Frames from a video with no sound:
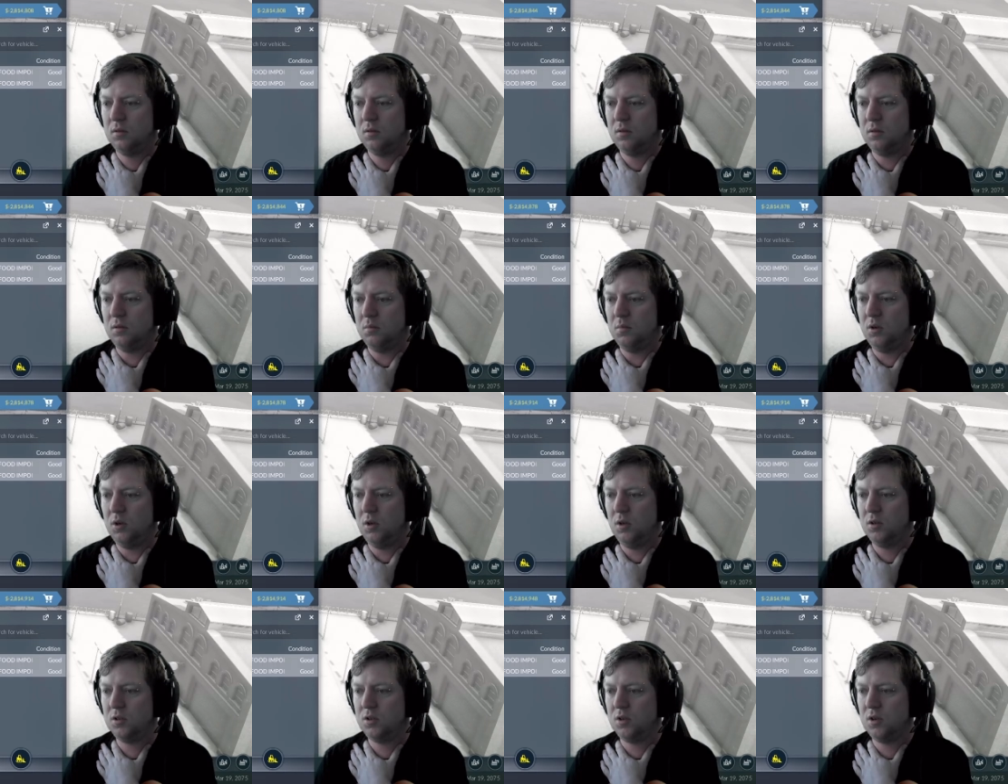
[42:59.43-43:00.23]
The
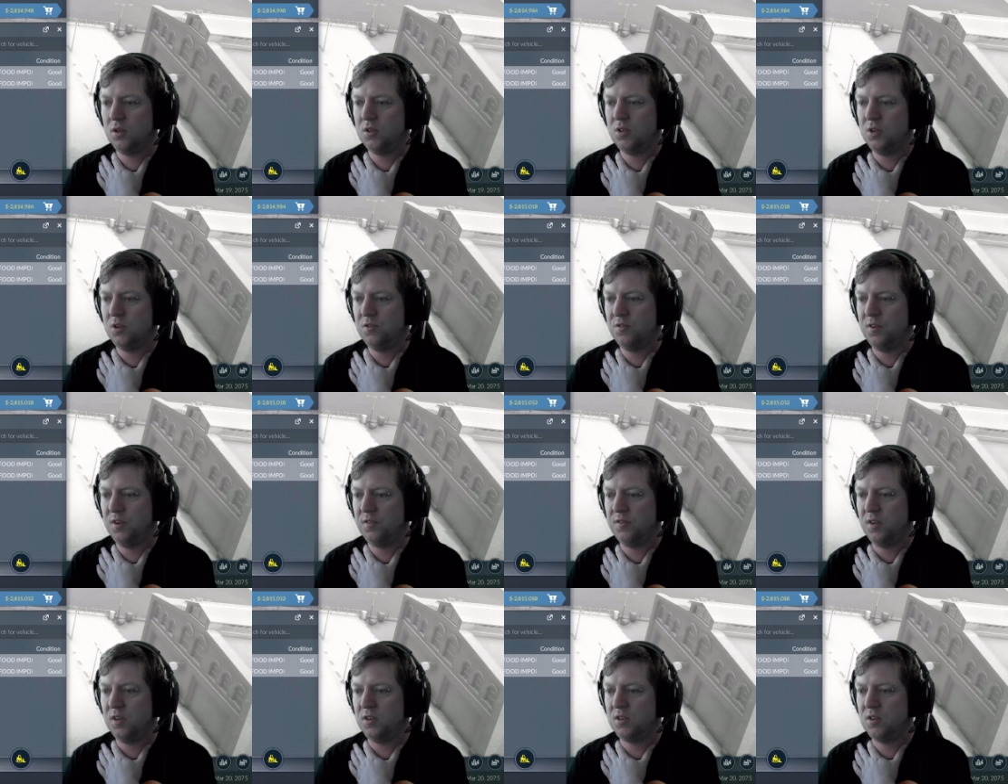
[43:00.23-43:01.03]
Merlin's got a
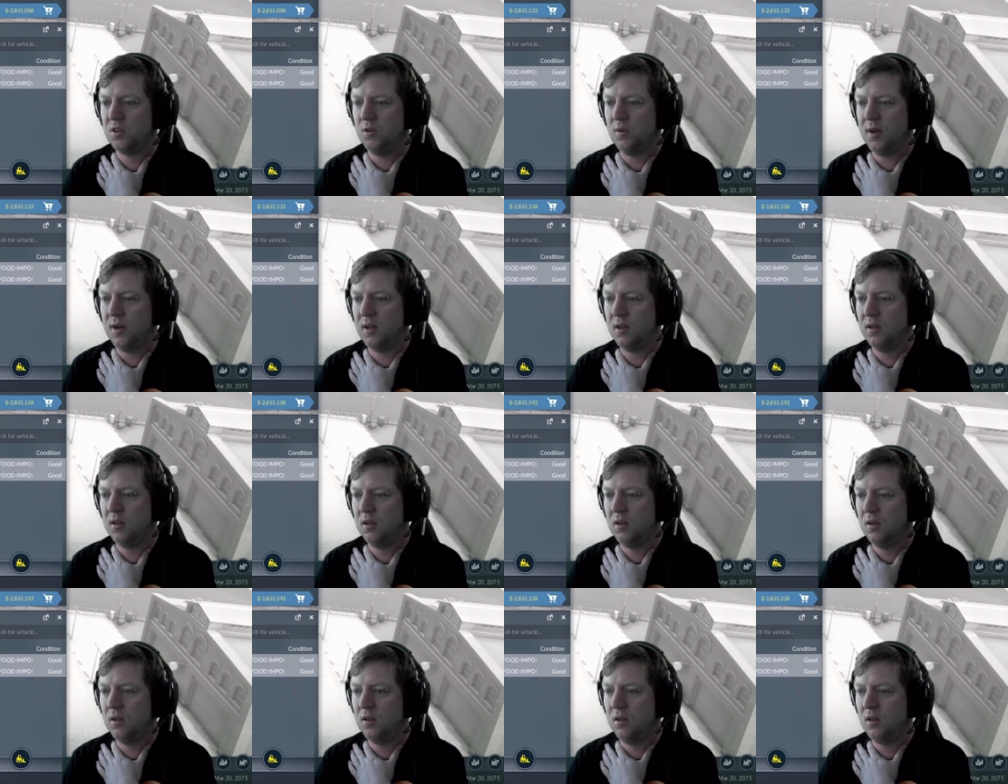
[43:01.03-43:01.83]
252er.
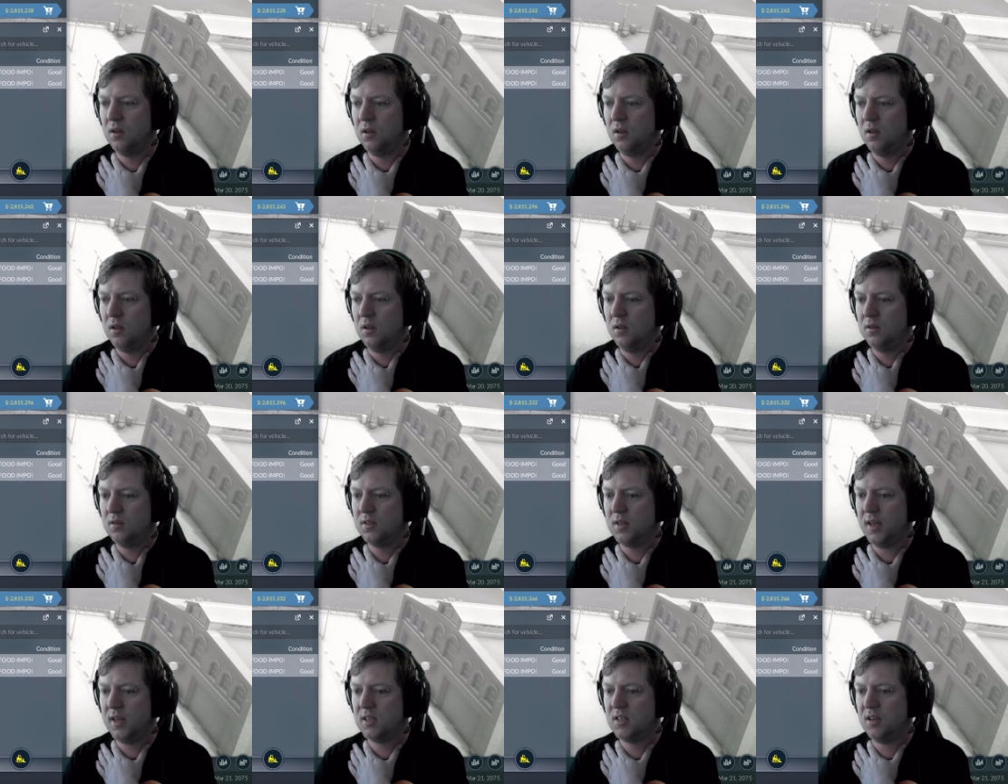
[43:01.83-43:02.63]

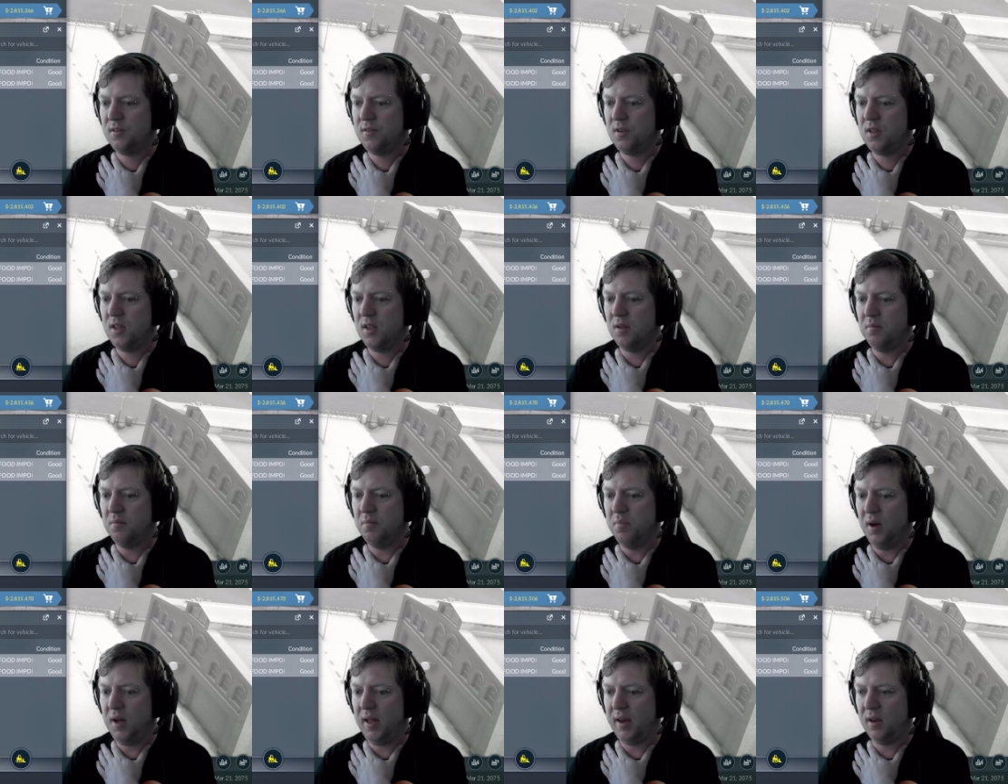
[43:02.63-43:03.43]
Takes everything
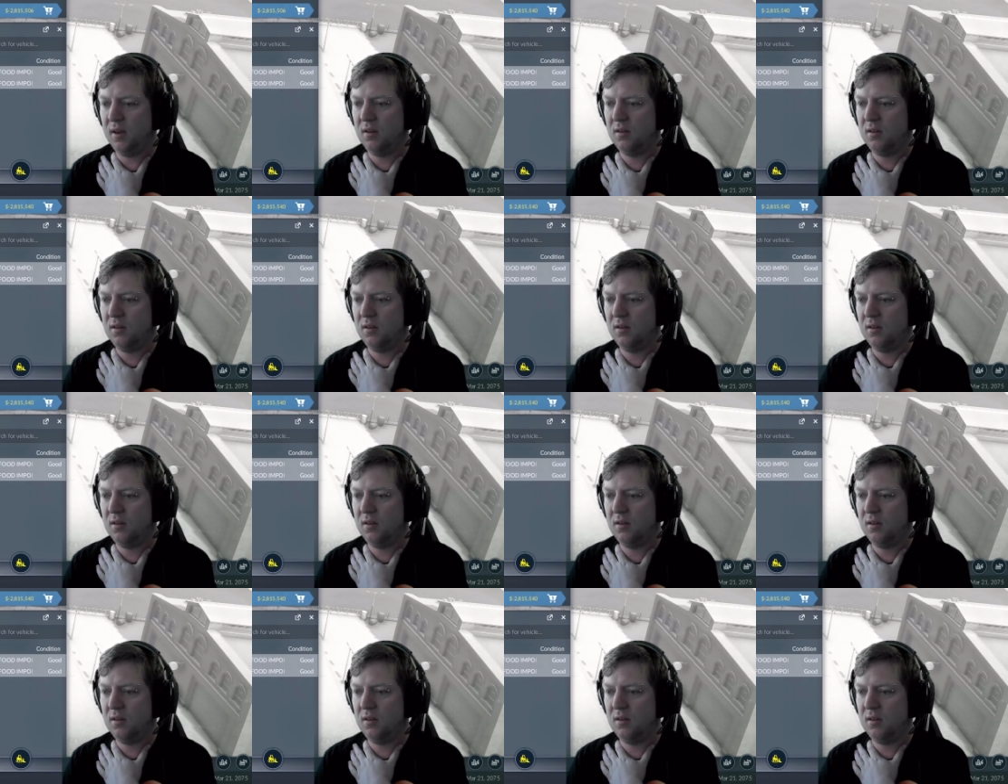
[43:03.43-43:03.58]
but...